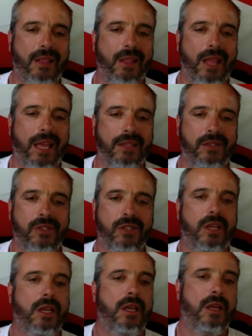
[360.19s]
lens,
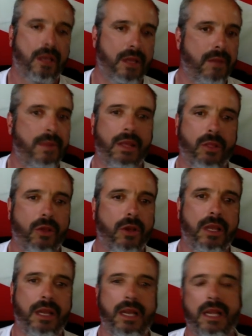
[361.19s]
give me a look, and then